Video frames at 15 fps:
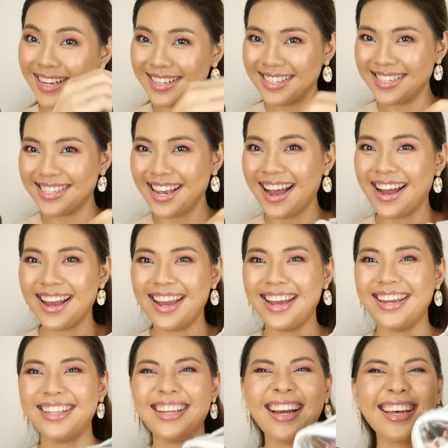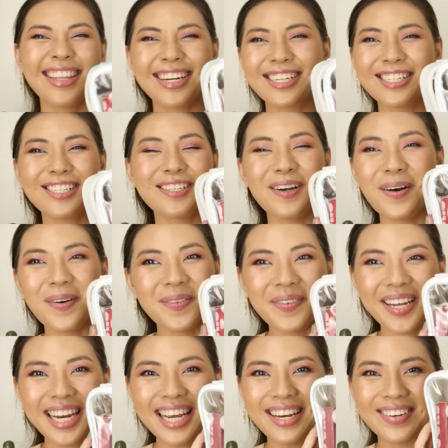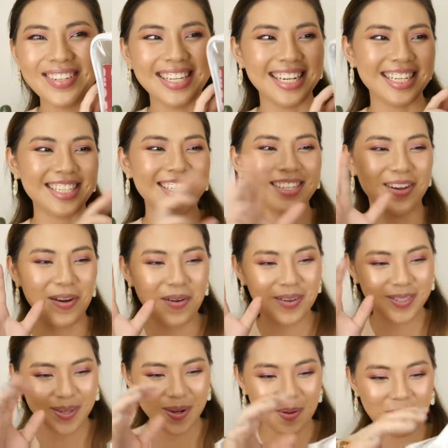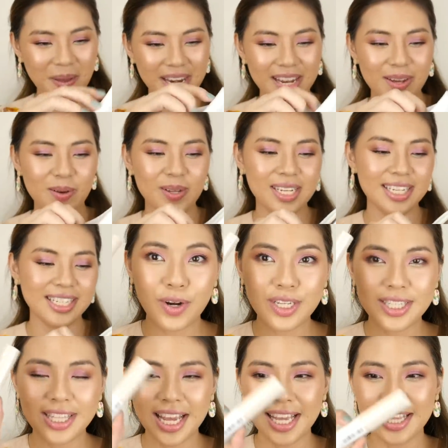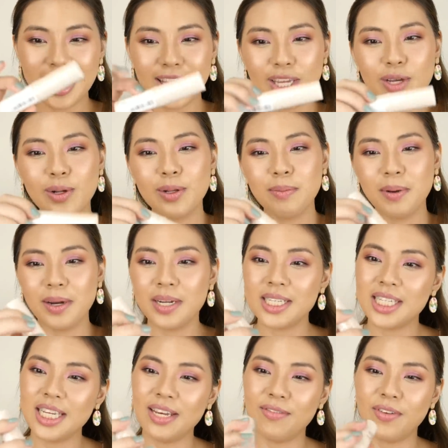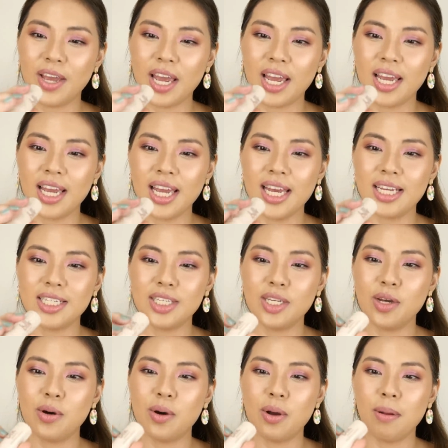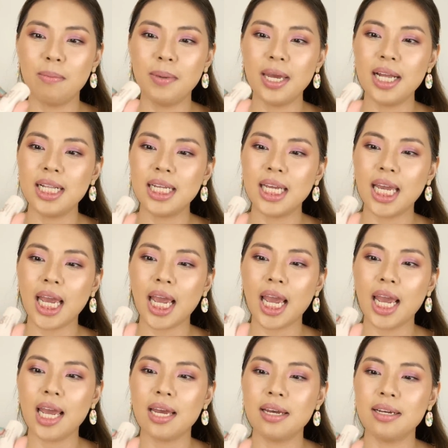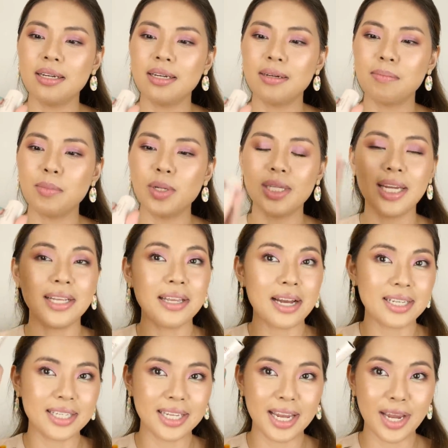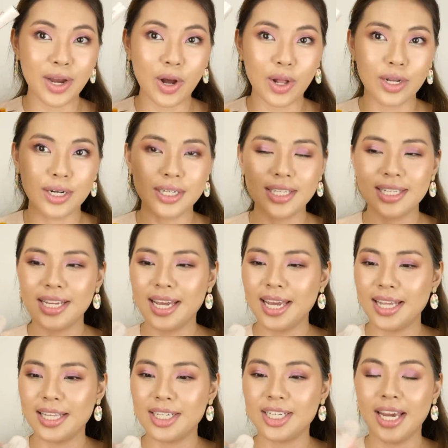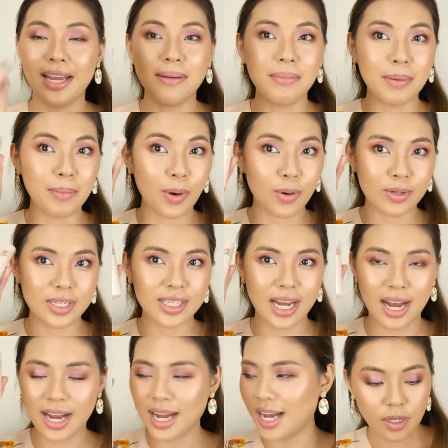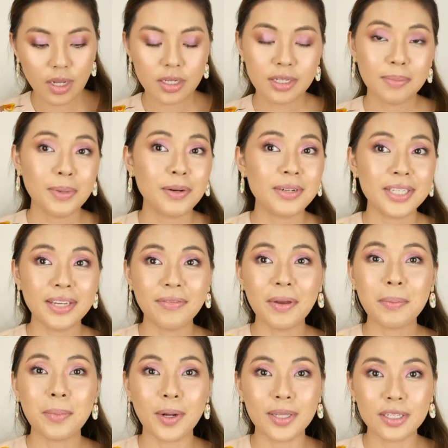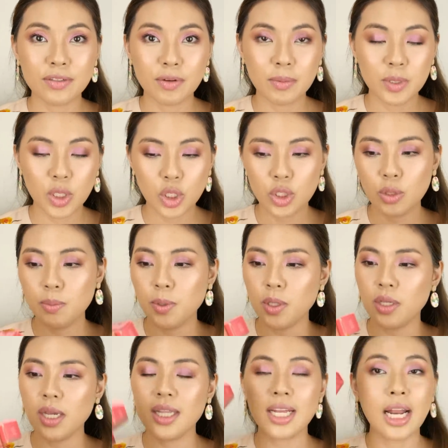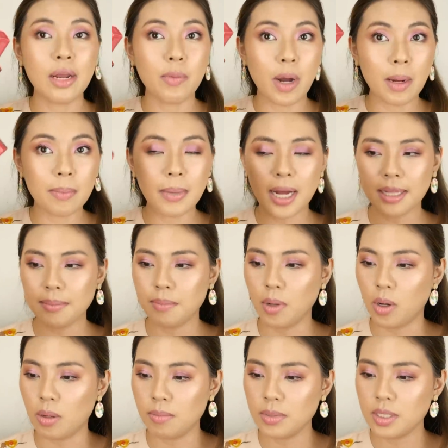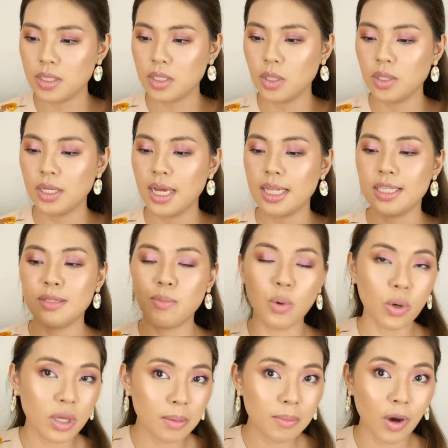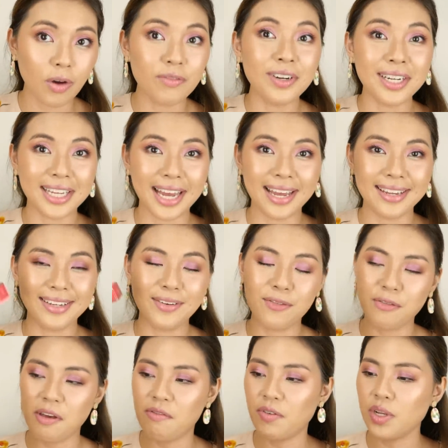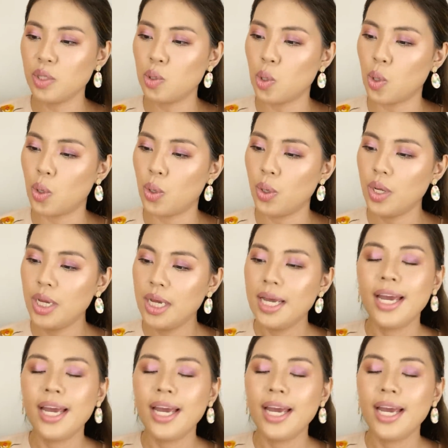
Inside, there's so many goodies. So many goodies. First thing that you'll be receiving is yung BLK Multitasking Color Stick in the shade Mimosa. You'll also be receiving products from ChuChu Beauty, dalawang matte bombs. You'll get Smoky Mauve again, yung favorite ko.